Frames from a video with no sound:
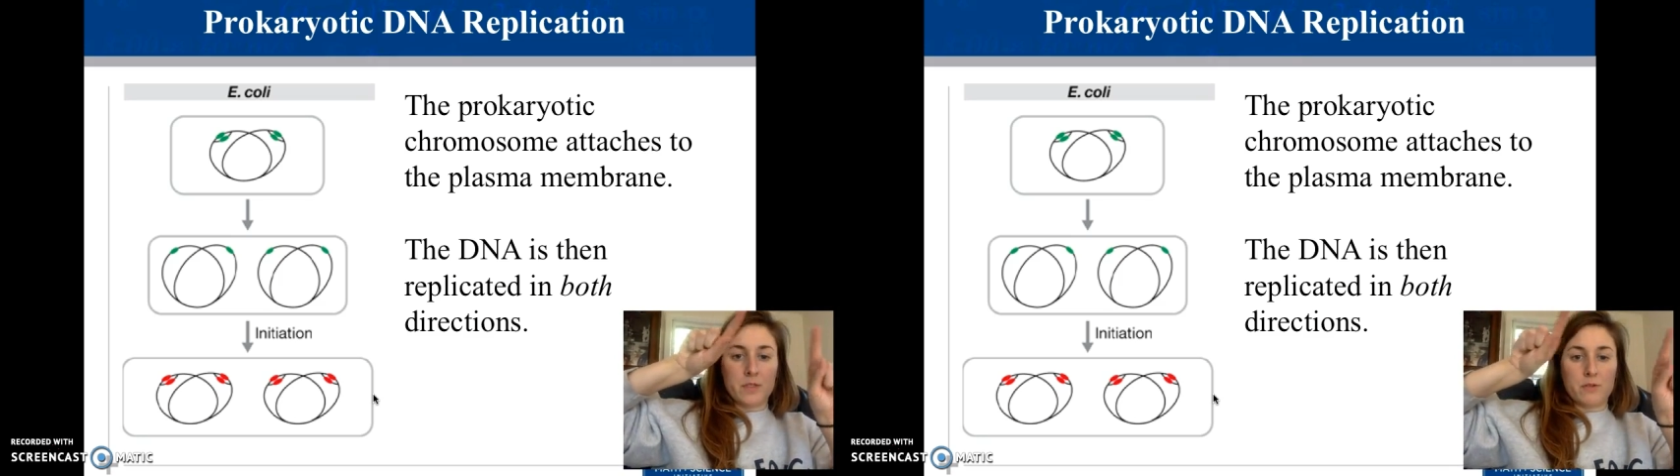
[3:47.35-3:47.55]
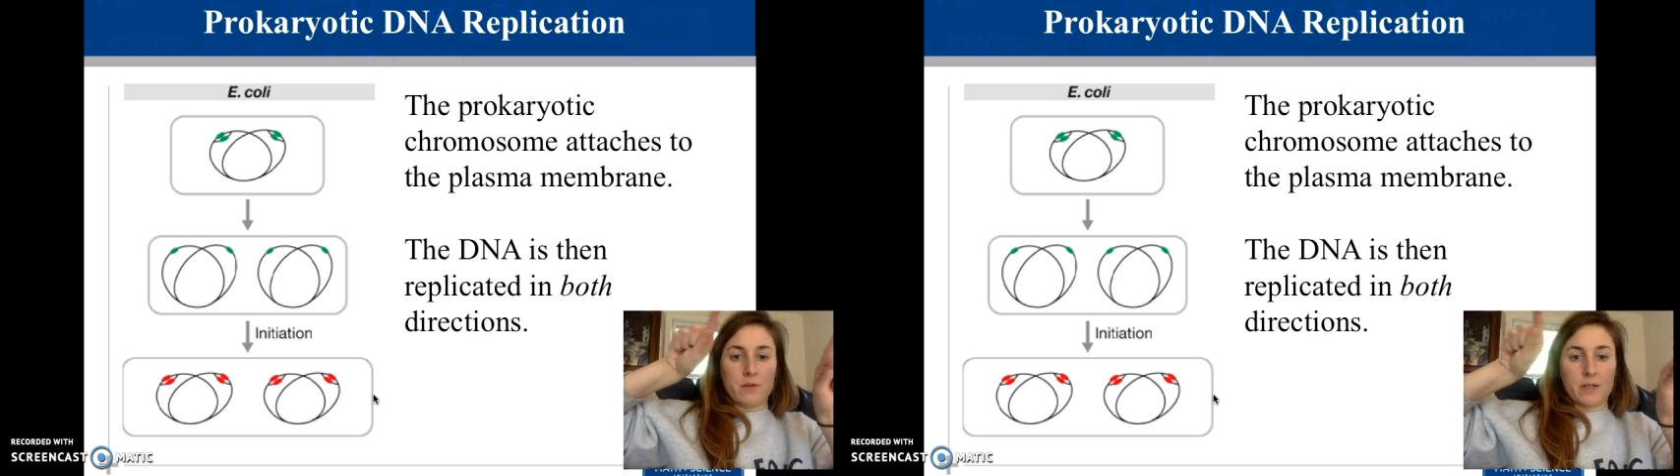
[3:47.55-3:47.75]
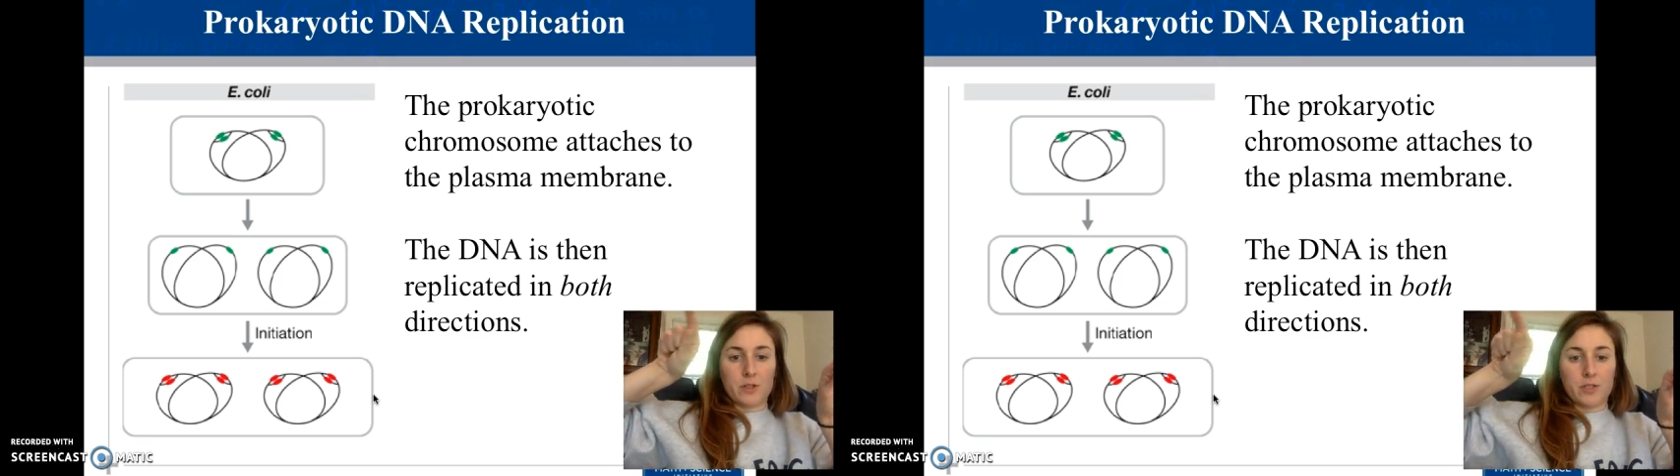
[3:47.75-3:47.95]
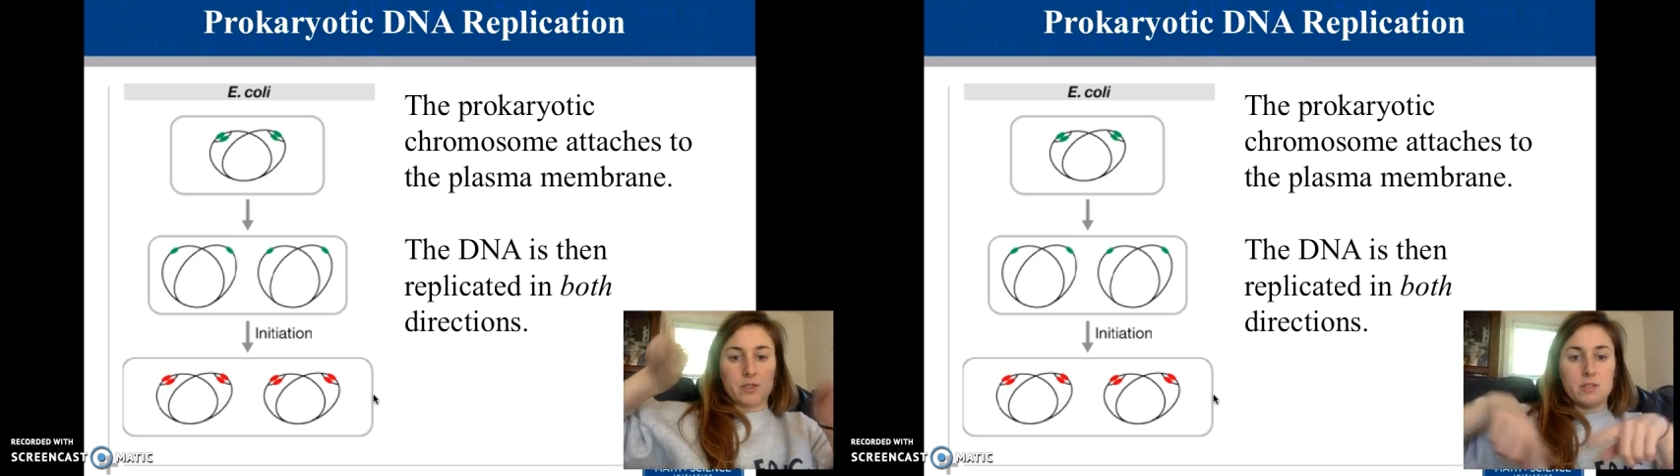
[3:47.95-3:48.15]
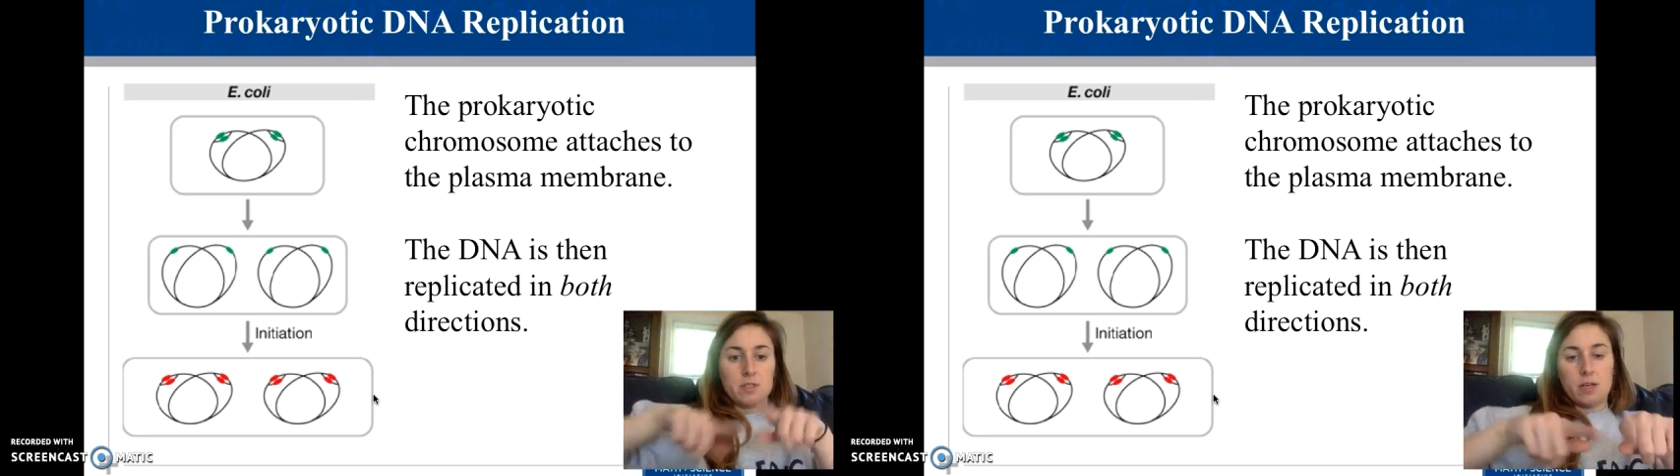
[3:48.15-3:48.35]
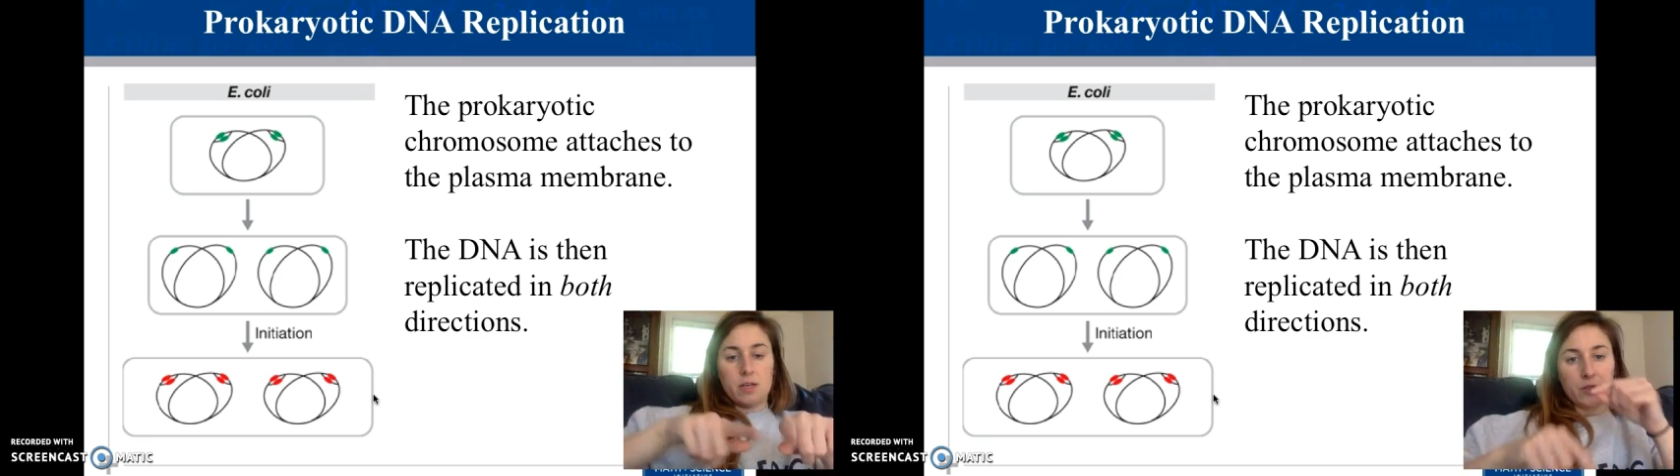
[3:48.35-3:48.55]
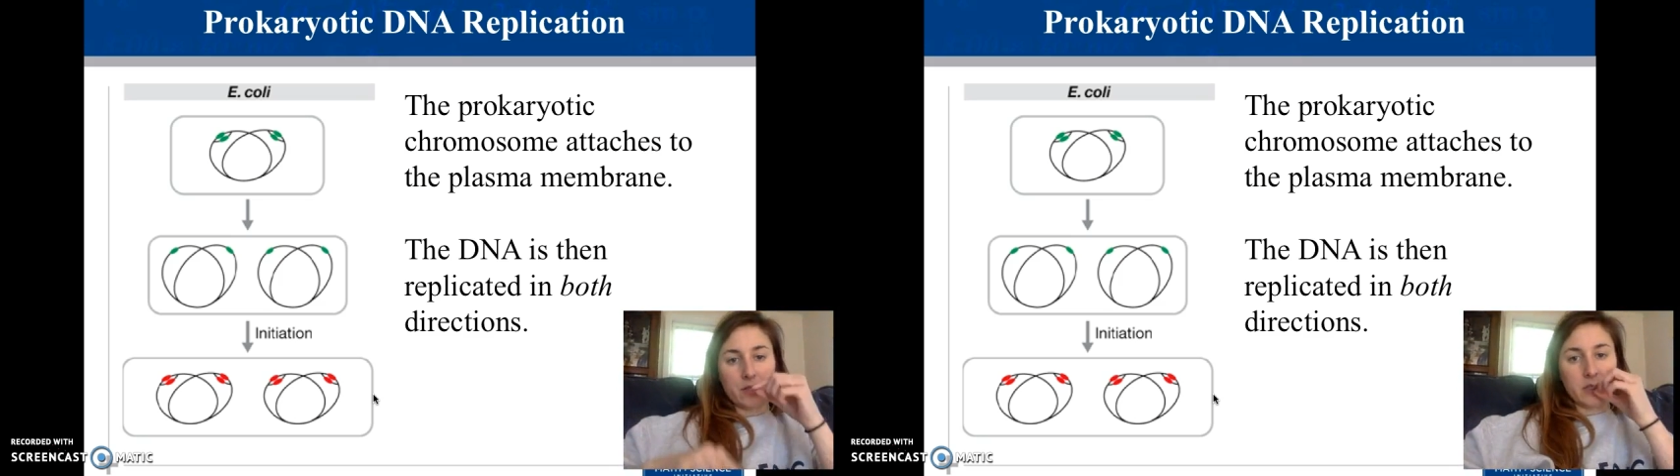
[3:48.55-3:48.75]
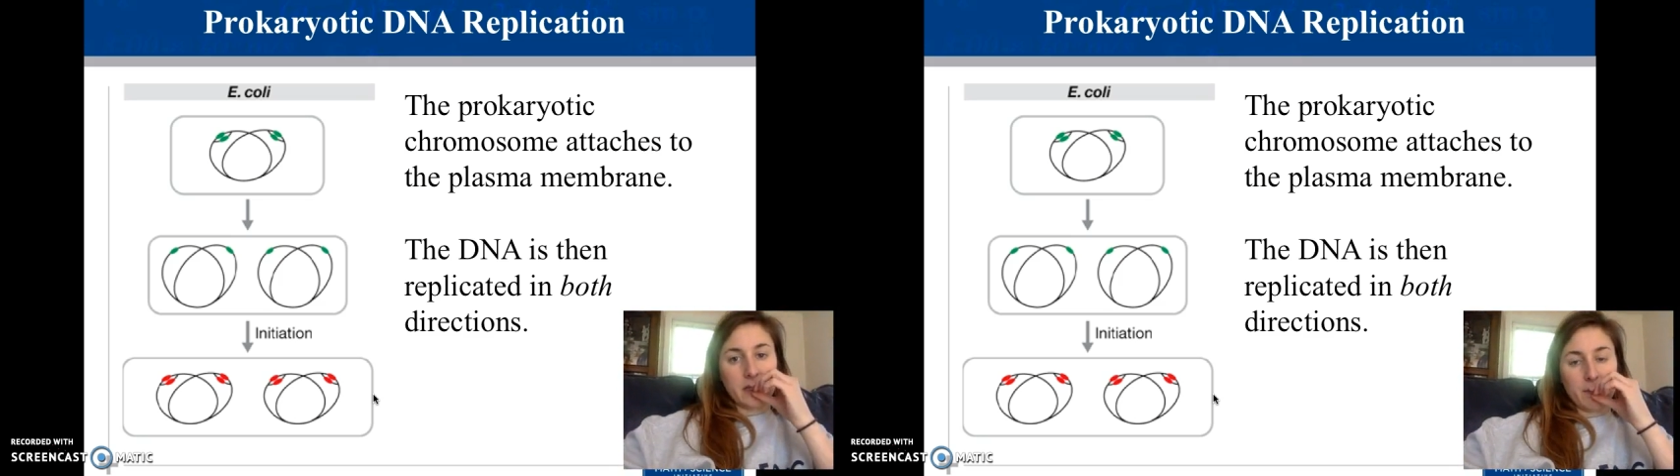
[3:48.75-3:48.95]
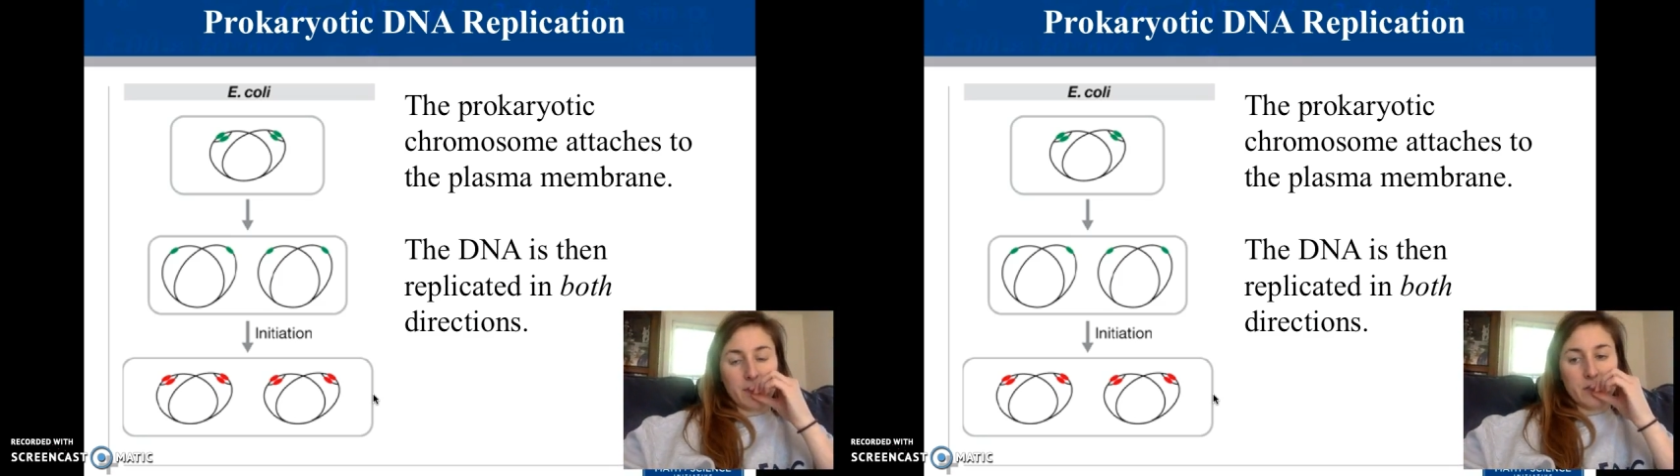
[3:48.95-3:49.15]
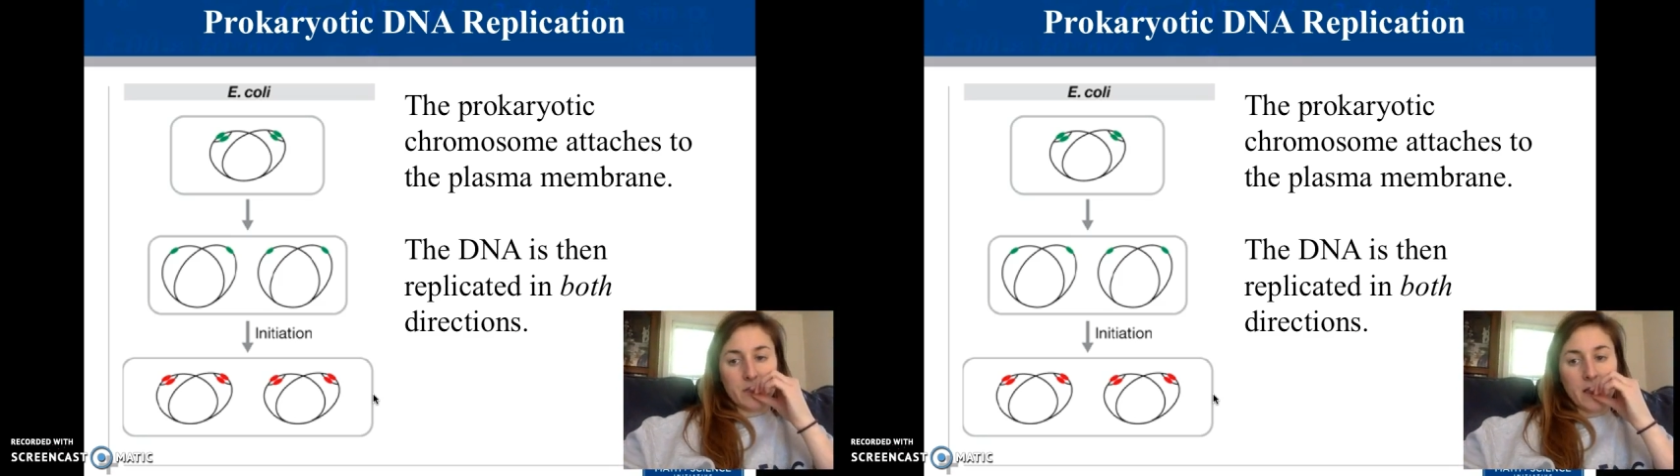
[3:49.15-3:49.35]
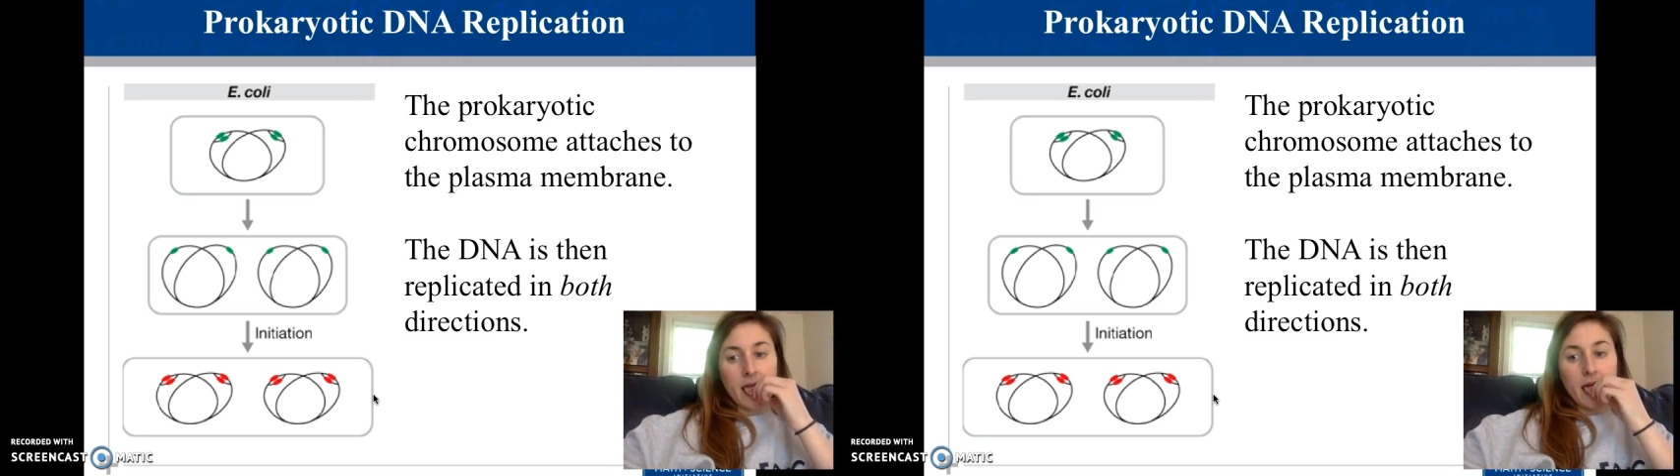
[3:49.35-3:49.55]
directions, as you can see in the images.